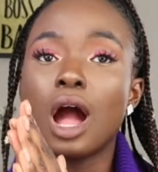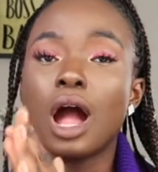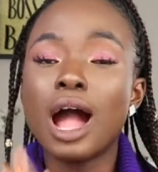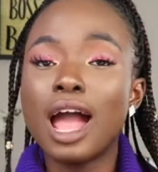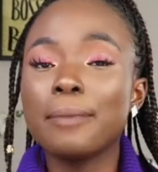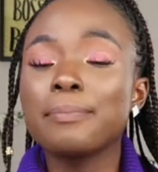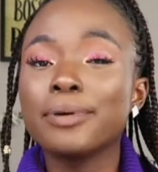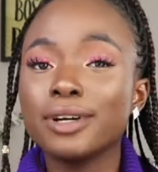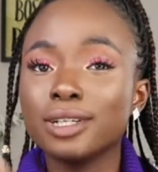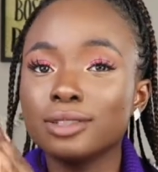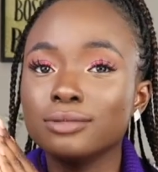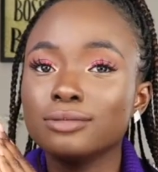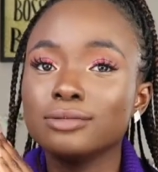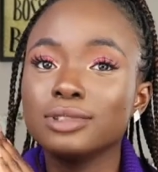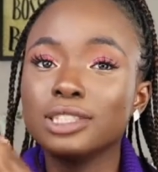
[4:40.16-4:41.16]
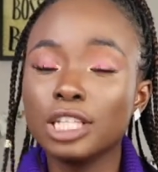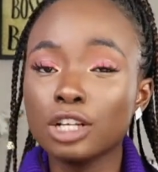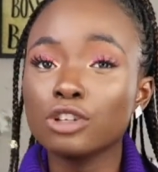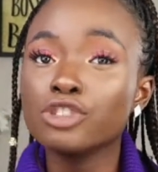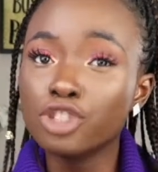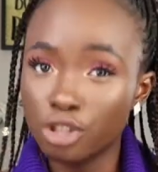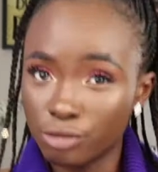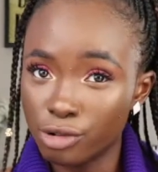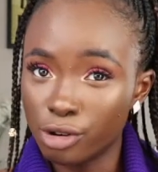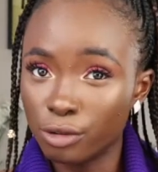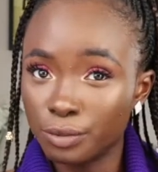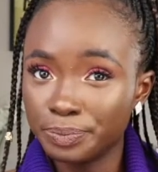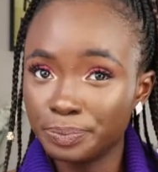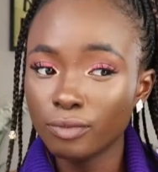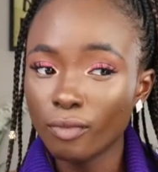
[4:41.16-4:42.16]
I put single
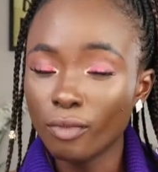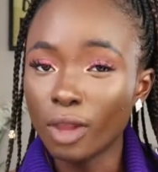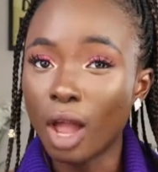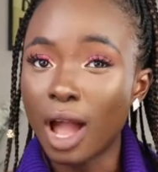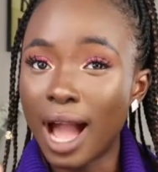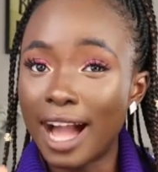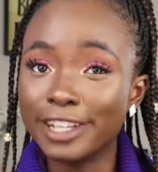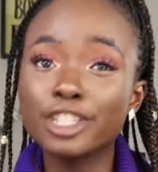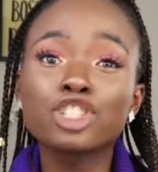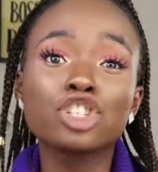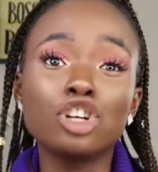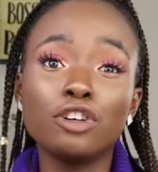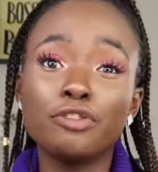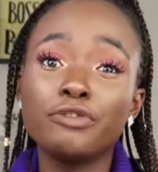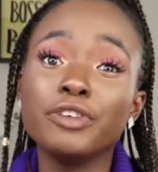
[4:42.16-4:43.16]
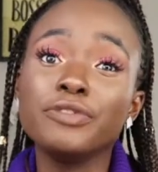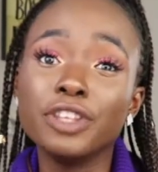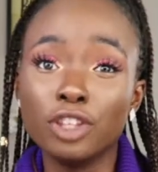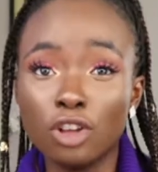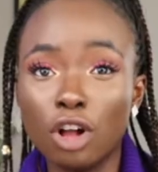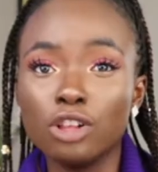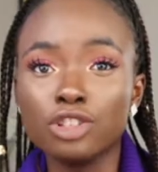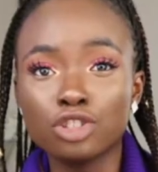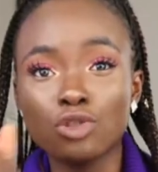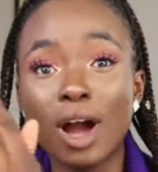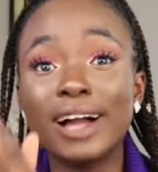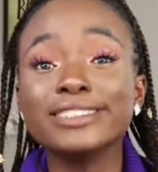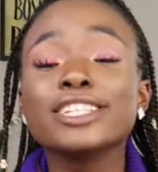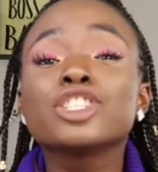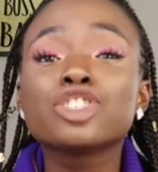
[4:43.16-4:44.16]
0, additional $50. So
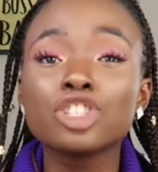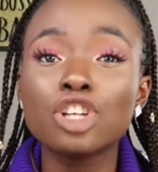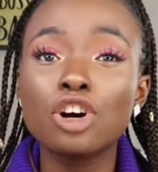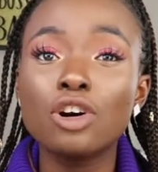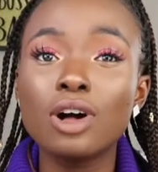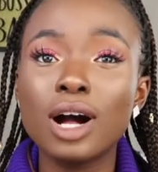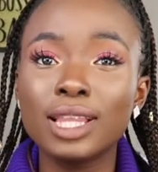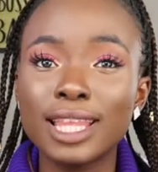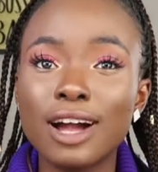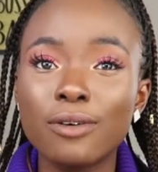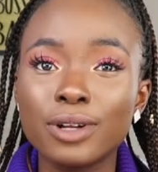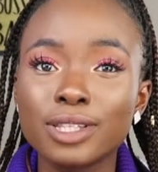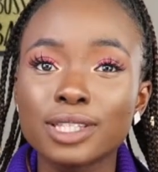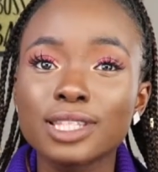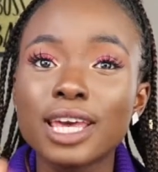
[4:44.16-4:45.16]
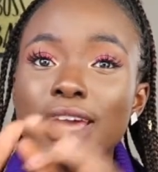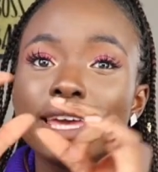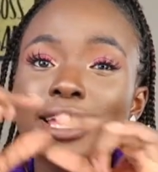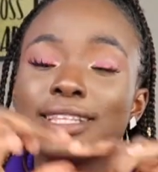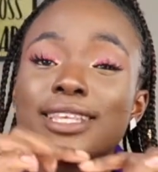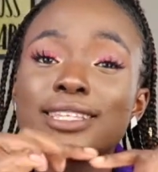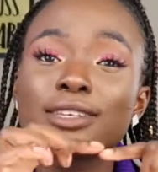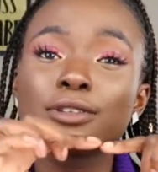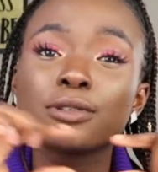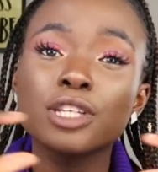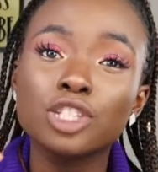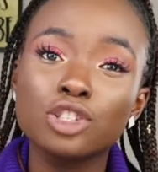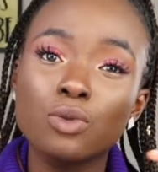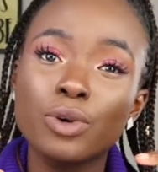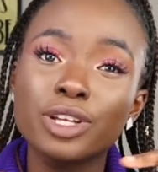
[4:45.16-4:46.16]
additional allowance, if there's a
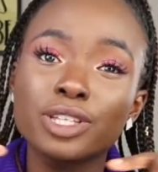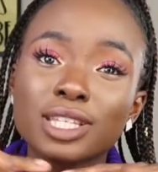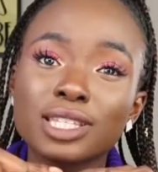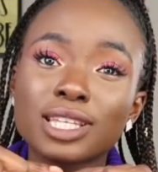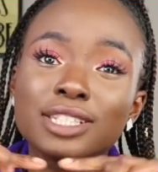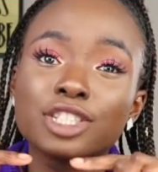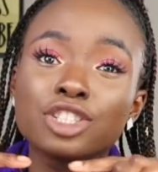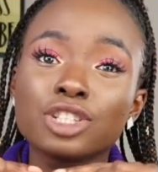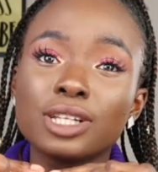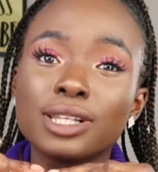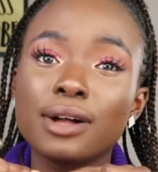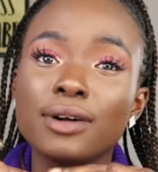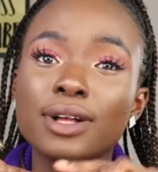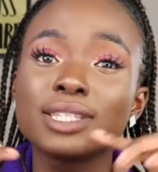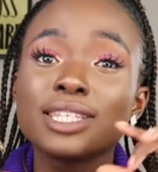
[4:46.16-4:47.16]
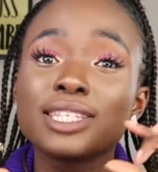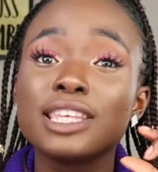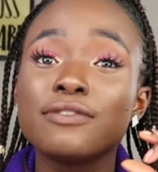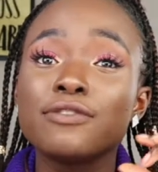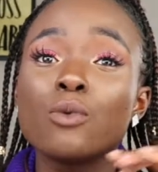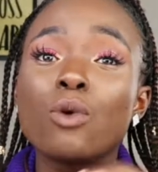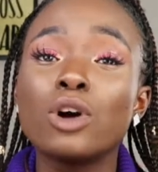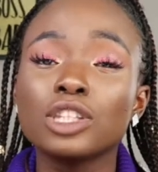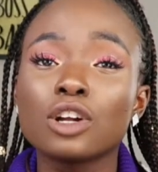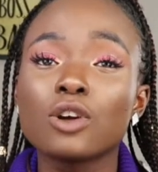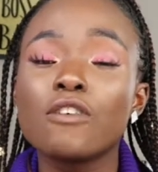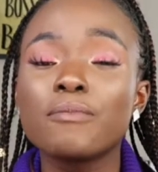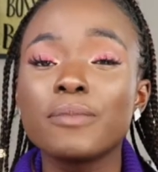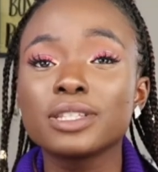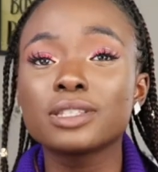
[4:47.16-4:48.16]
section where it says additional allowance, is if you want the
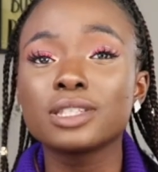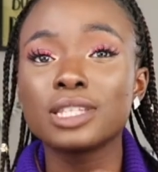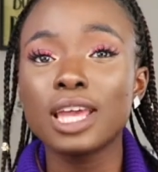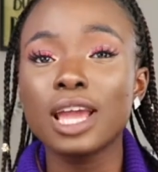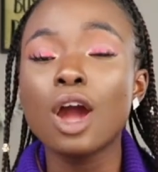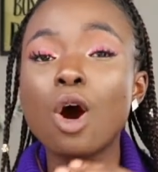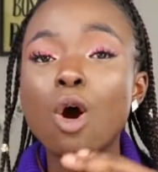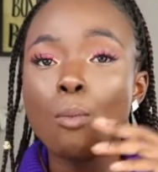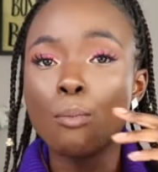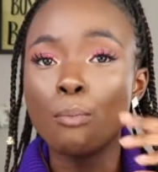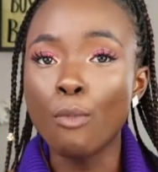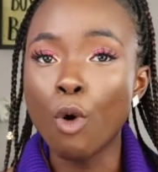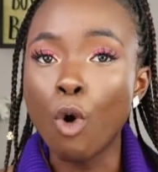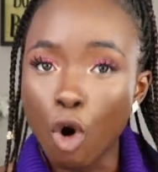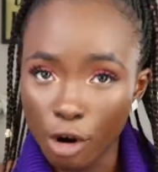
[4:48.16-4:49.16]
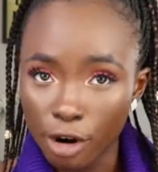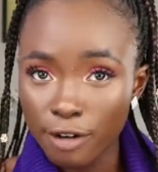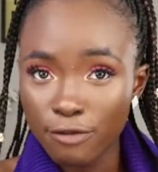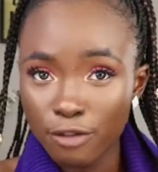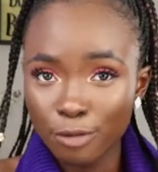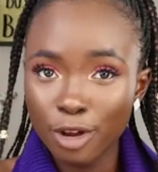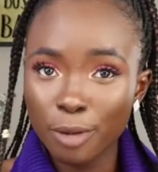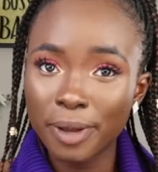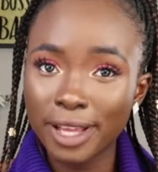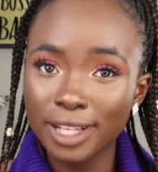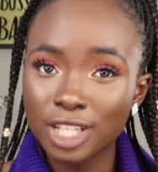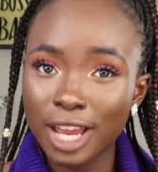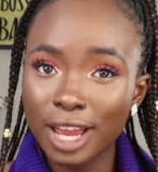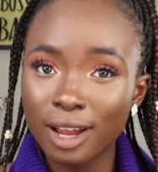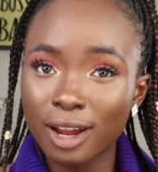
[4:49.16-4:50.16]
government to take more from your
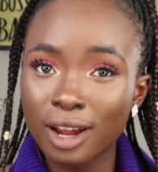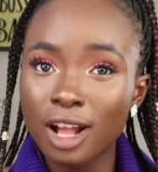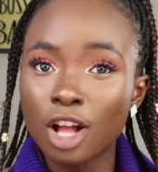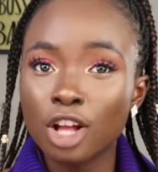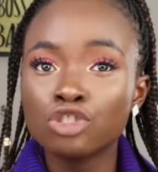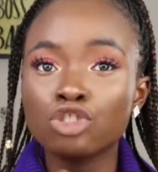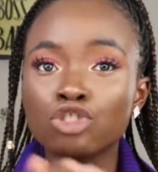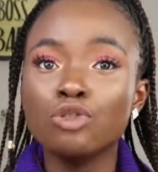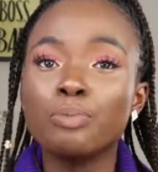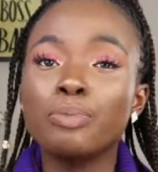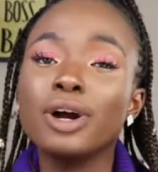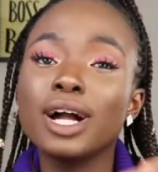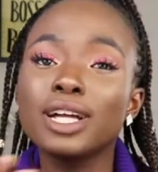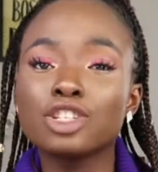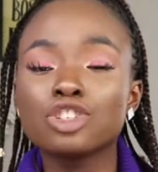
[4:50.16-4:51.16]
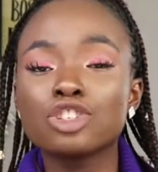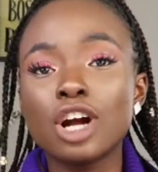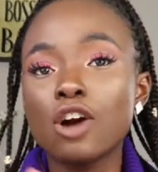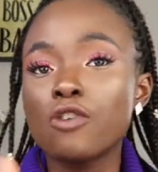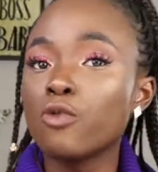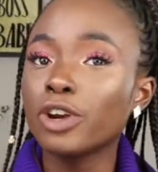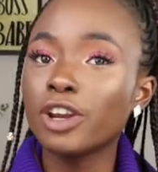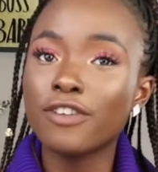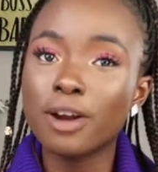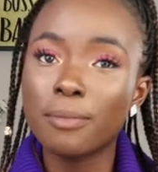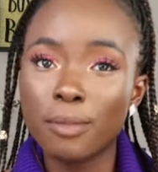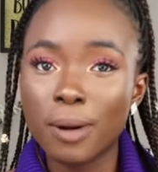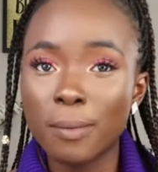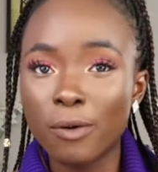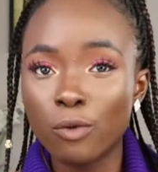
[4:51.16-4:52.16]
paycheck, so you put additional of whatever
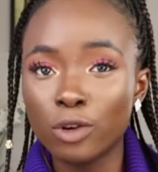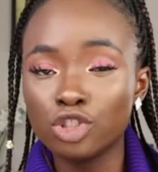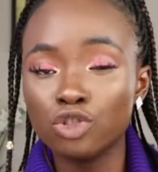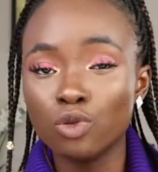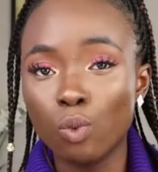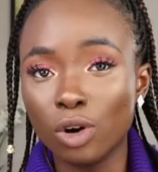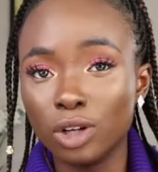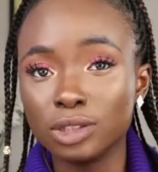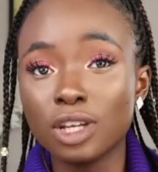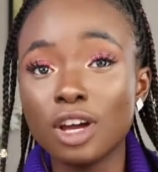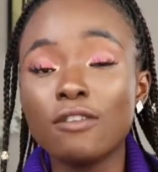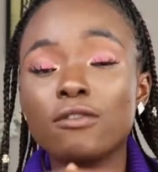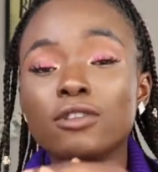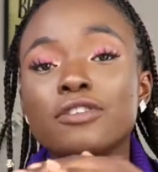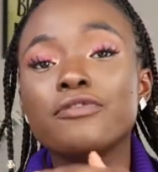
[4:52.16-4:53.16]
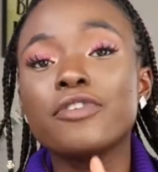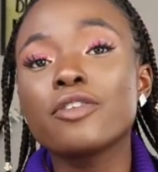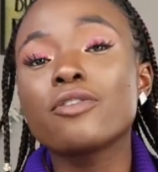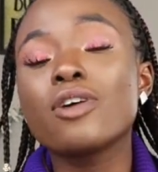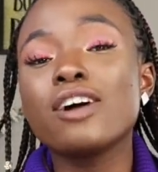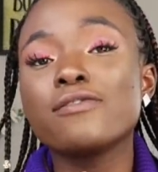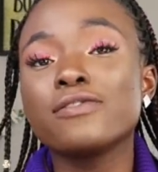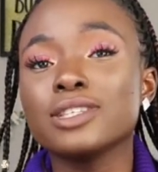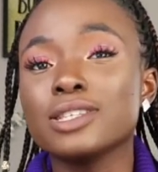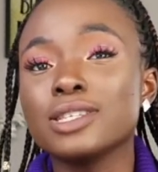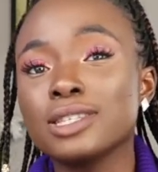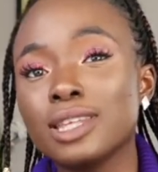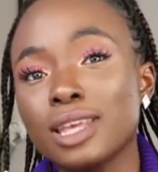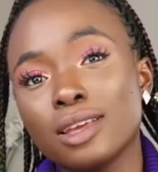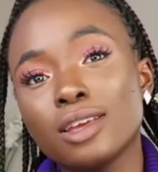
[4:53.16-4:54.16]
amount you want for the federal and for the
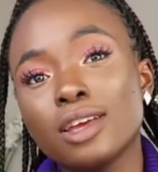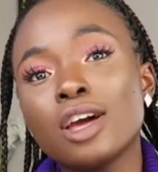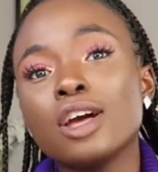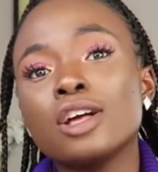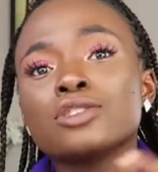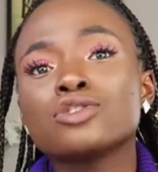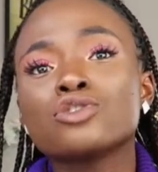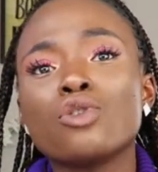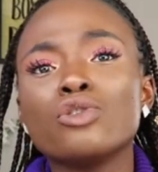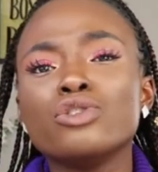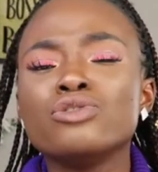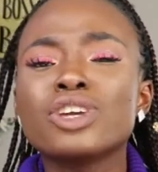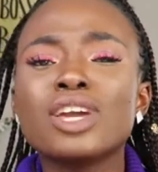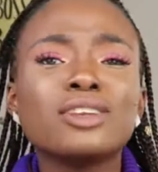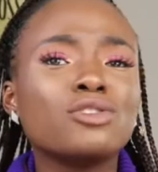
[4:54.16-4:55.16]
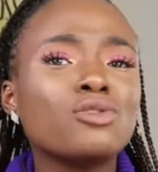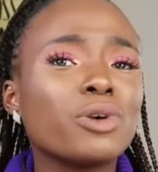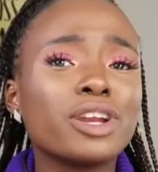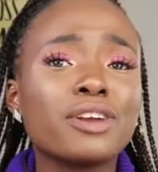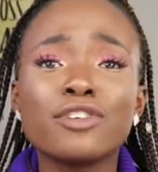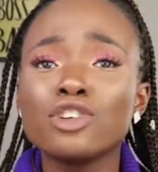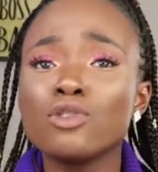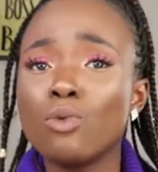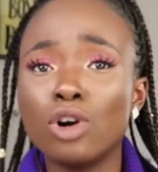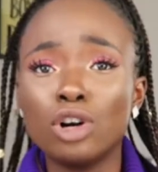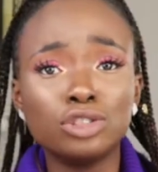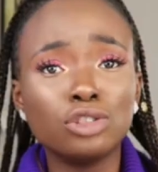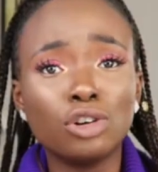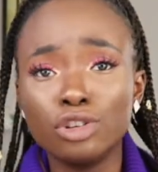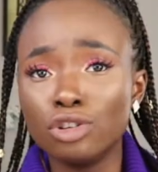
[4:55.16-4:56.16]
state. So you can do whatever you
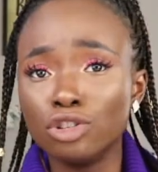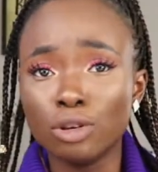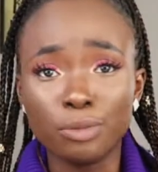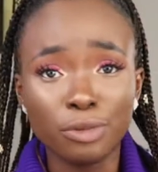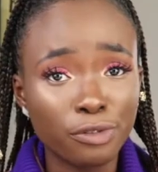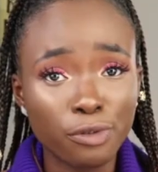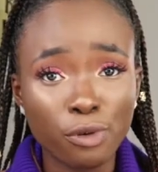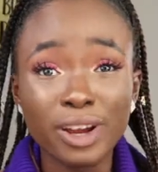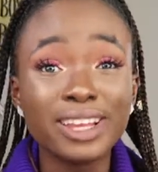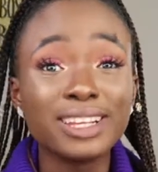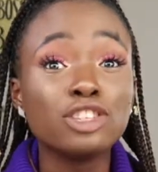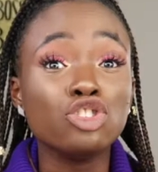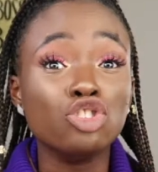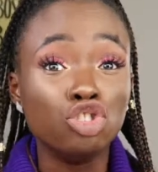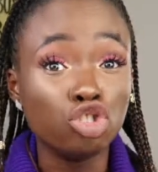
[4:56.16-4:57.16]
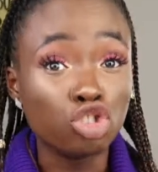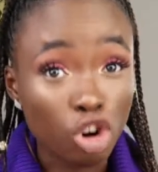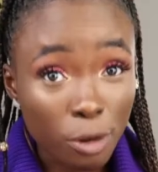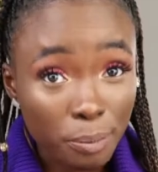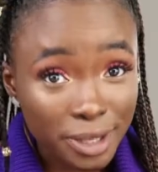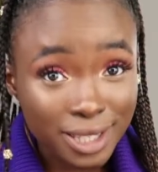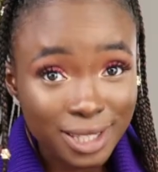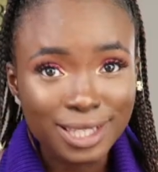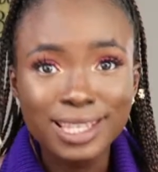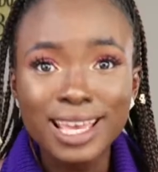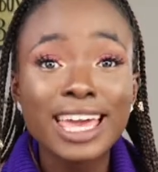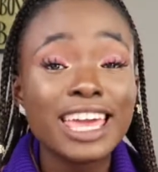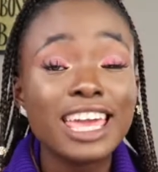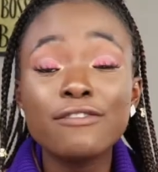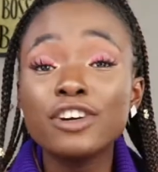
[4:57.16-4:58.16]
want on your W-4. It's your business.
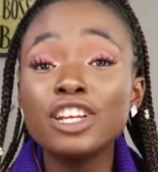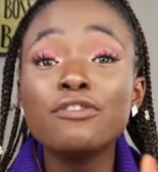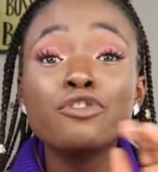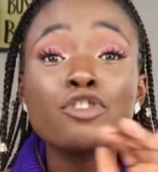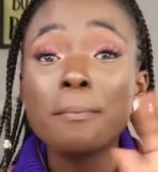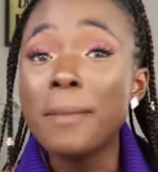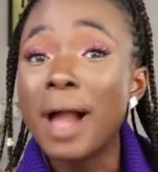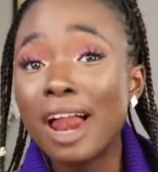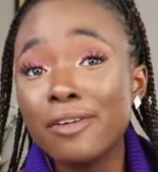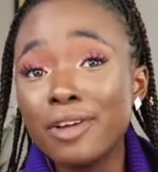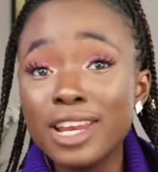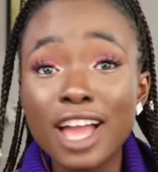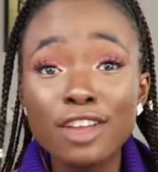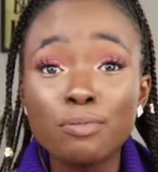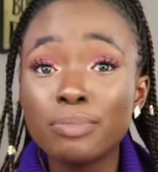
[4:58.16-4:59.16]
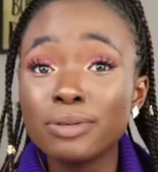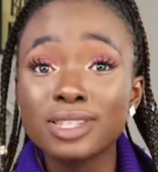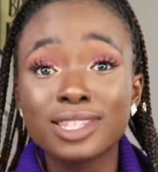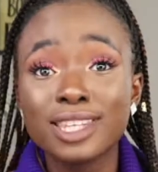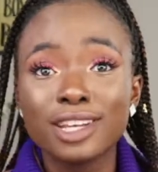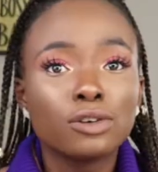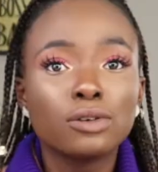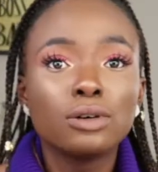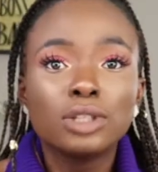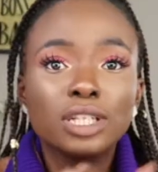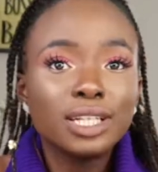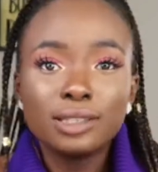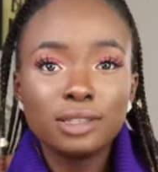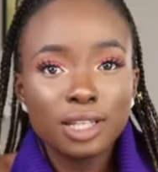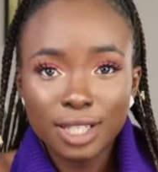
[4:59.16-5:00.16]
Even if you're married and you put single,
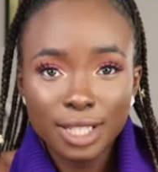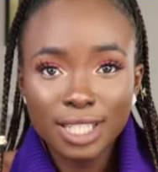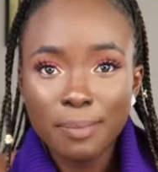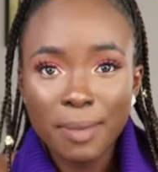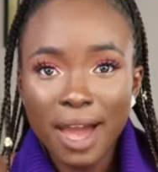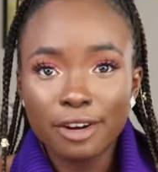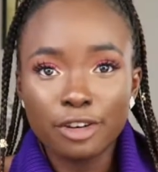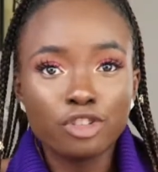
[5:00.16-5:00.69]
it doesn't matter.